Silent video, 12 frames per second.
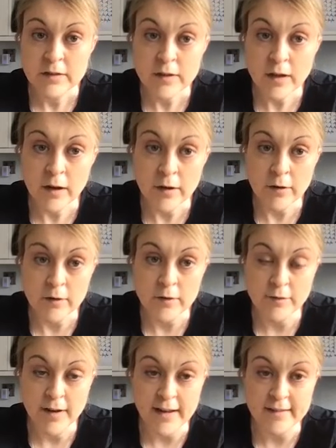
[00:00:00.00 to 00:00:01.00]
toes
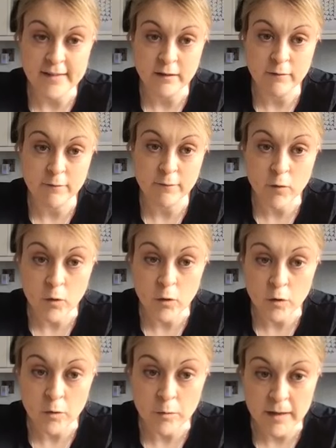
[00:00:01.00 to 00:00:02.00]
facing
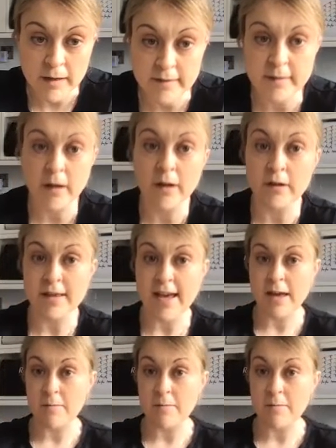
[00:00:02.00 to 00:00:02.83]
forwards. Okay, we